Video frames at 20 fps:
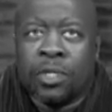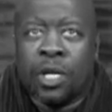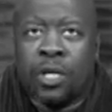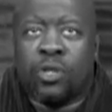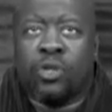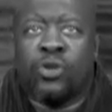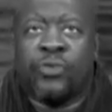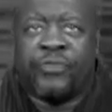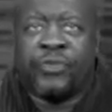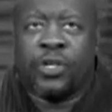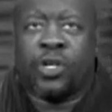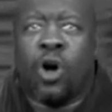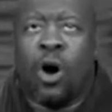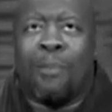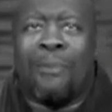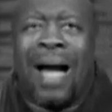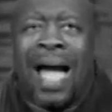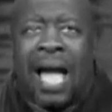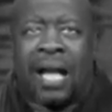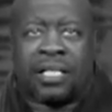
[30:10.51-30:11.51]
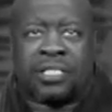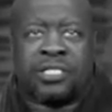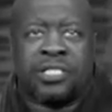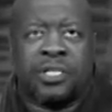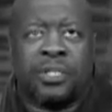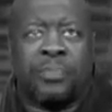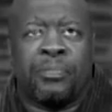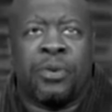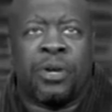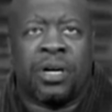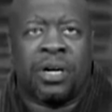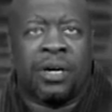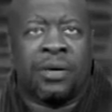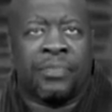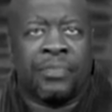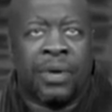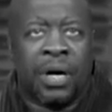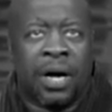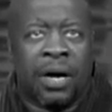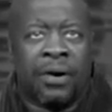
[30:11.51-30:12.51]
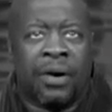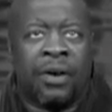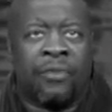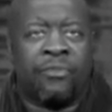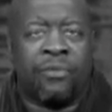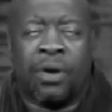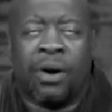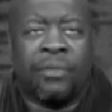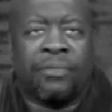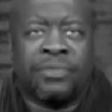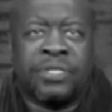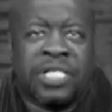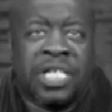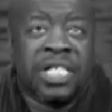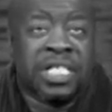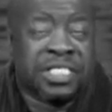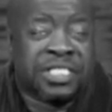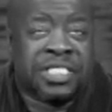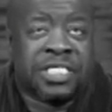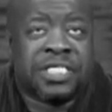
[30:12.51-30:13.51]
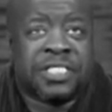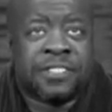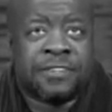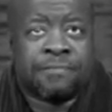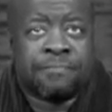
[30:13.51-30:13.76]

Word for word: If you go back to the book of, uh, of, of Genesis,